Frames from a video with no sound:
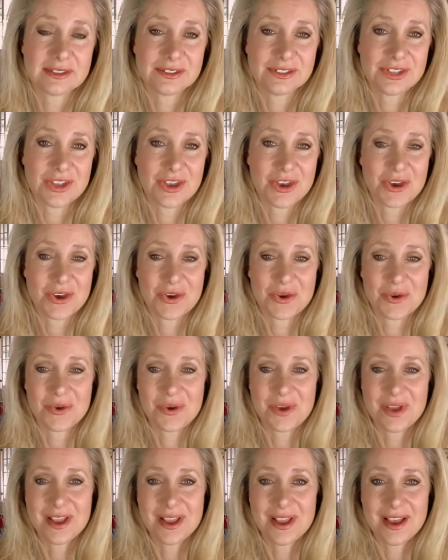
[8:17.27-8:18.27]

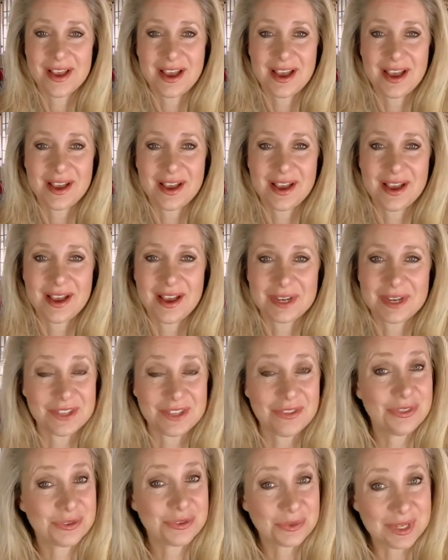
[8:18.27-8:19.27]
So um, I've
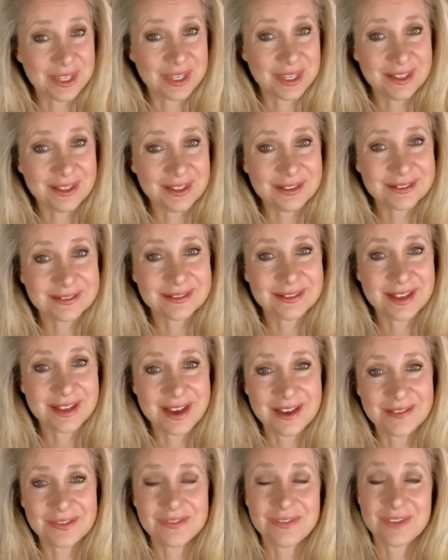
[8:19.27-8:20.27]
done three
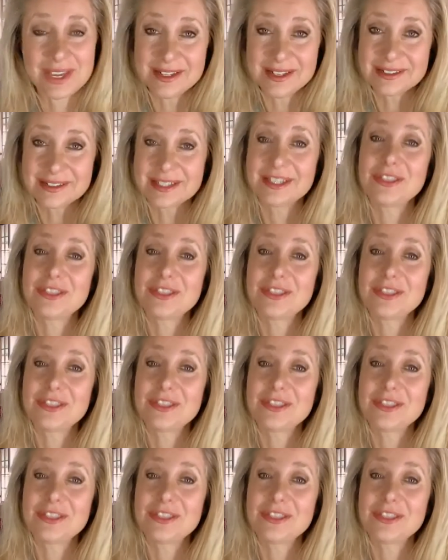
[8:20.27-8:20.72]
live events.